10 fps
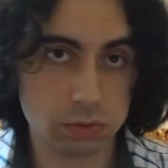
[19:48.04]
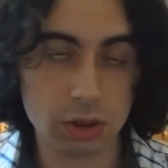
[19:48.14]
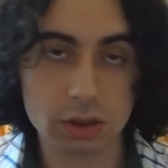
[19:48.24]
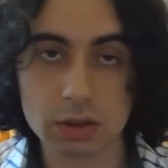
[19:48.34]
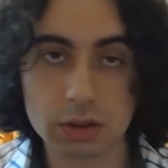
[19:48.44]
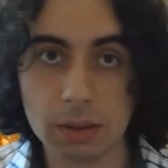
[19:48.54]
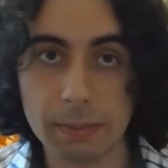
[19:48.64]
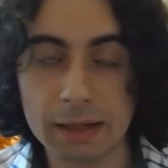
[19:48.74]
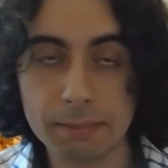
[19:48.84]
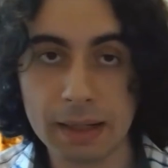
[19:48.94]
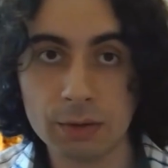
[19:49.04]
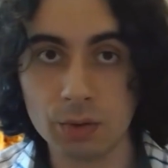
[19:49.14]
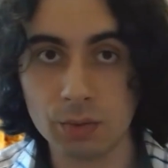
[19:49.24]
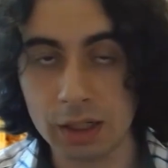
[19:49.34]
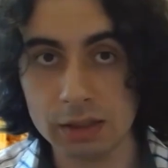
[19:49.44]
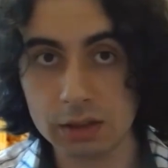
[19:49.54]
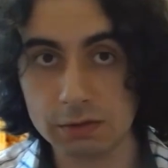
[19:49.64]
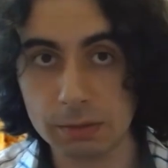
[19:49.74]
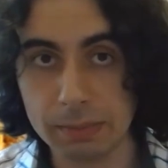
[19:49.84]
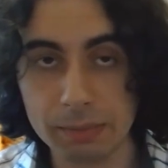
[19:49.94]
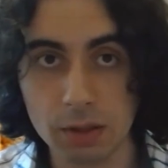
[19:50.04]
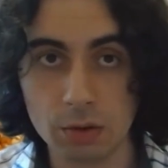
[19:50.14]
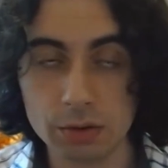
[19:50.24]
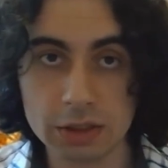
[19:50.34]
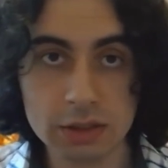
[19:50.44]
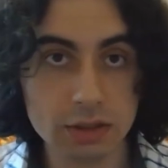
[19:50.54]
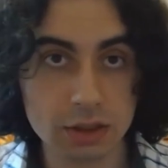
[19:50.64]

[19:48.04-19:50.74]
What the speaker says: just manpower-wise of the Babylonians,